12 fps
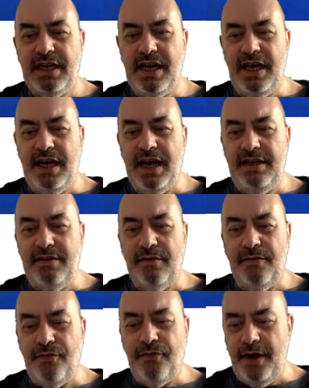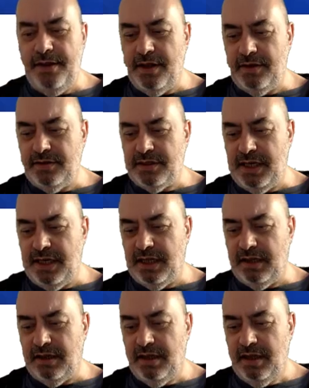Okay, and you'll find those
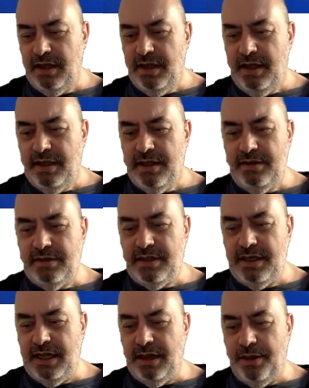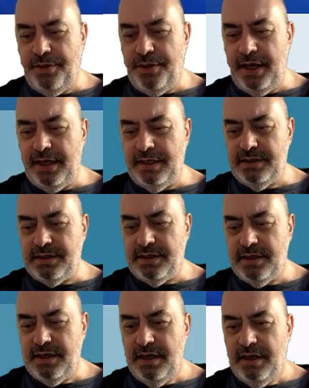little things,
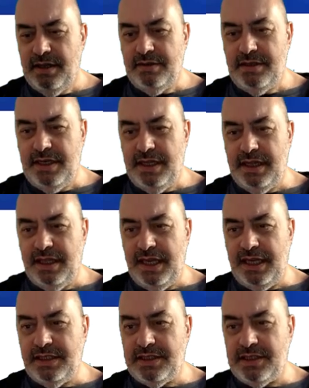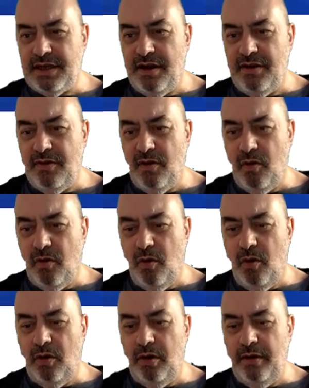those little links on
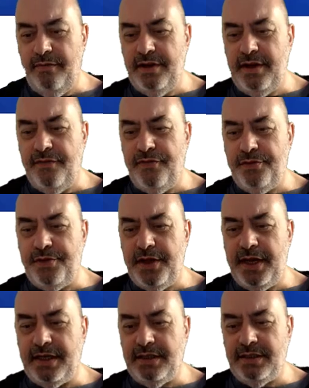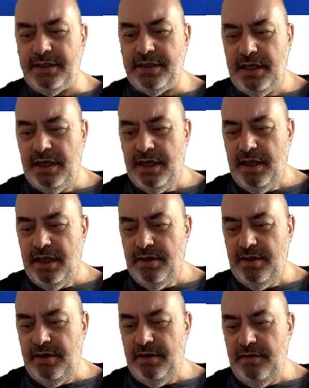all of the different things
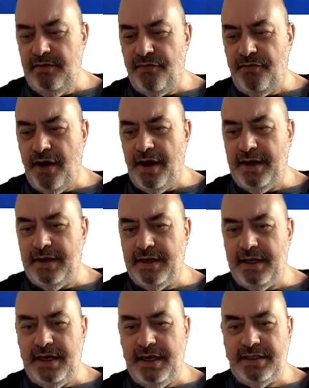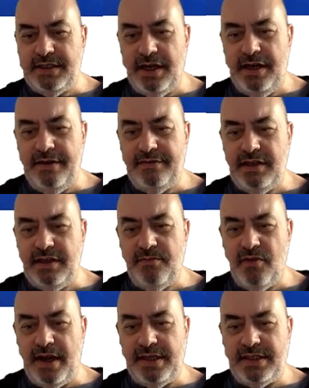that you find inside of
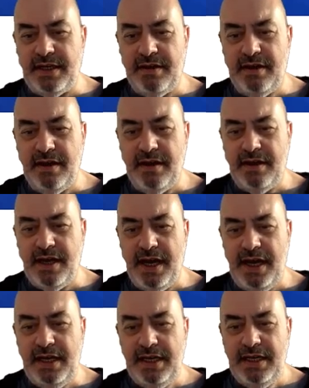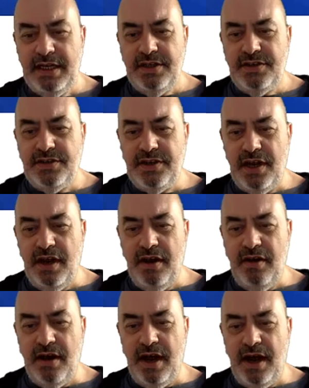ZimmWriter. Okay,
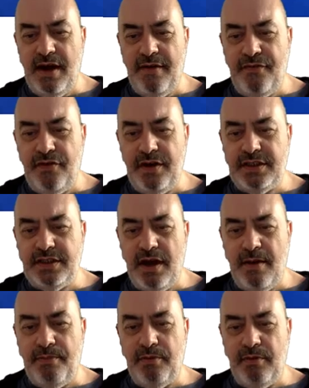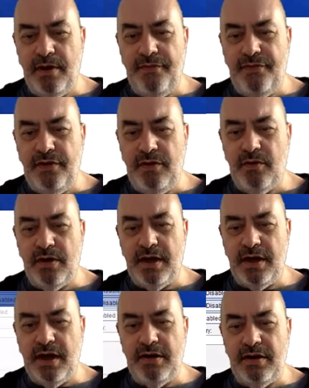so for example, if you want
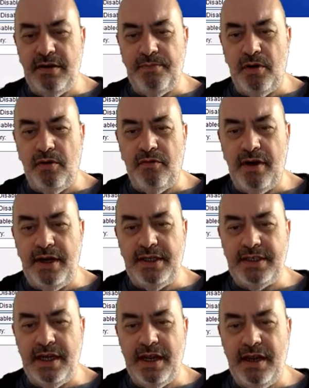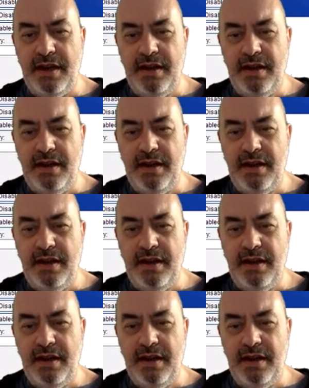to go to the bulk writer,